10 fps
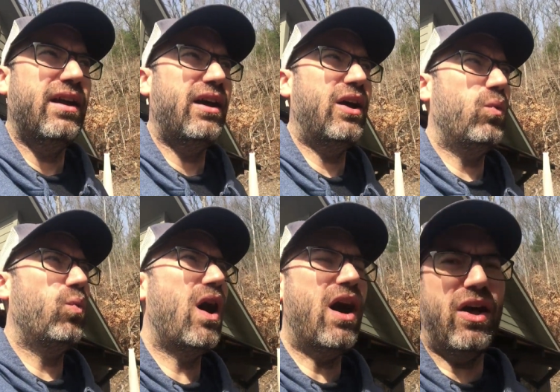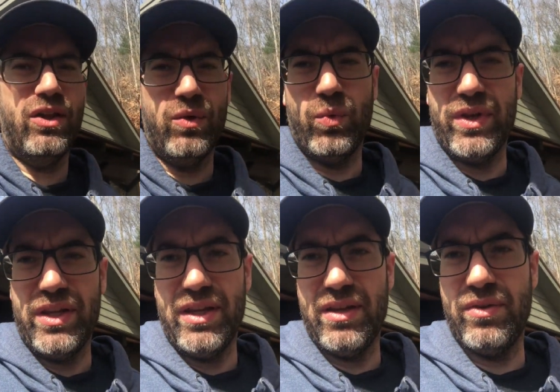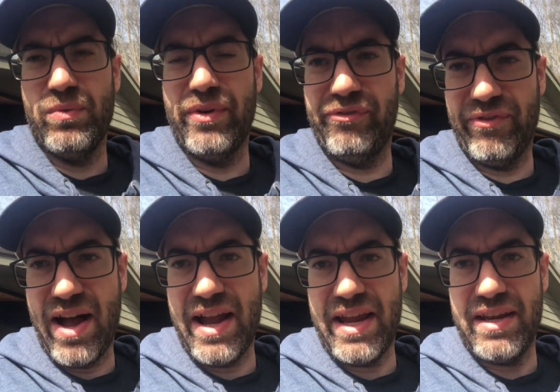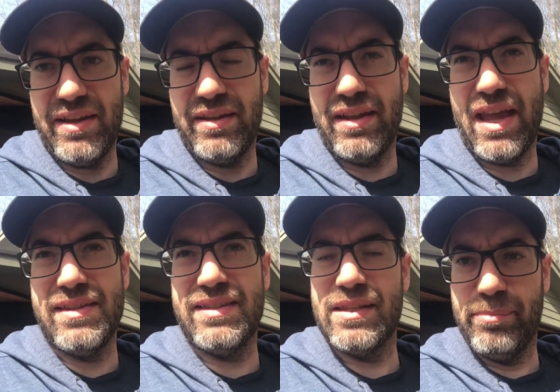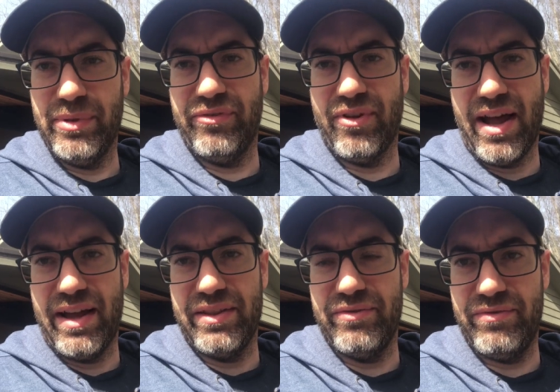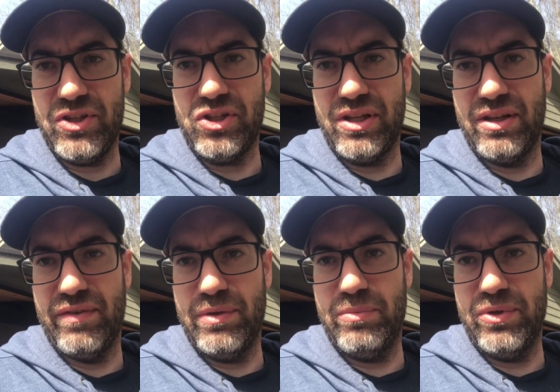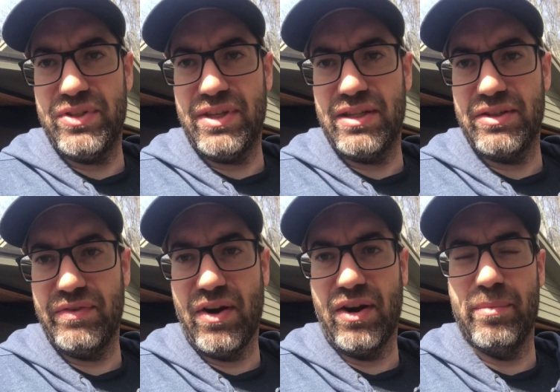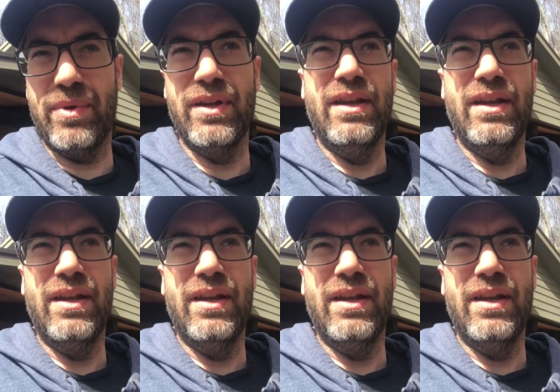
uh, while we refine and simplify the vision of the Buddhist Geeks Farm.